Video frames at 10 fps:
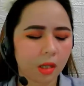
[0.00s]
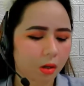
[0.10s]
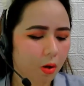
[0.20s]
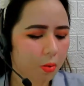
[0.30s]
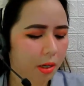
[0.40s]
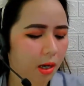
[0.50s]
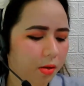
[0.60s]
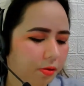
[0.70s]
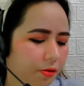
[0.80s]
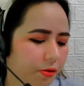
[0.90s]
going
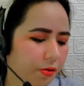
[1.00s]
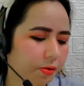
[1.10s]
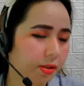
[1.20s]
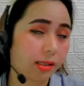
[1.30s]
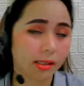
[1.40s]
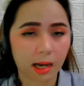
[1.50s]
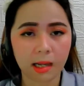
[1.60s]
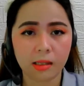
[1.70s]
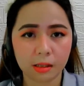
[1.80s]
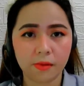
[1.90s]
out of the road. The
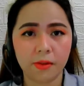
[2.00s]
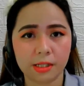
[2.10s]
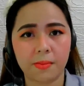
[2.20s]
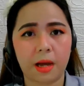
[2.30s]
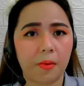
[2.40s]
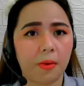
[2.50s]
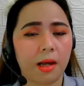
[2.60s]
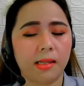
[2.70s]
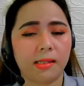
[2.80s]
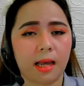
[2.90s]
title of this
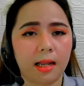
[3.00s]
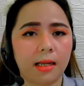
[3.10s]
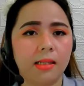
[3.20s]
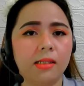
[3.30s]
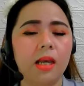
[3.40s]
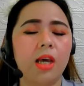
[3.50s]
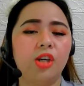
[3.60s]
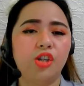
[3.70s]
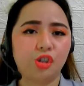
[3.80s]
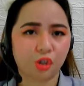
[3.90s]
manhwa is Ellin'S
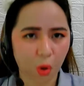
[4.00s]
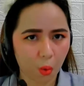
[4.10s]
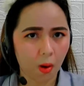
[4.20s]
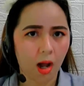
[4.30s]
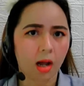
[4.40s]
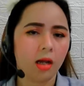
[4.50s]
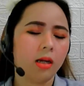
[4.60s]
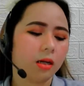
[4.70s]
Sowa.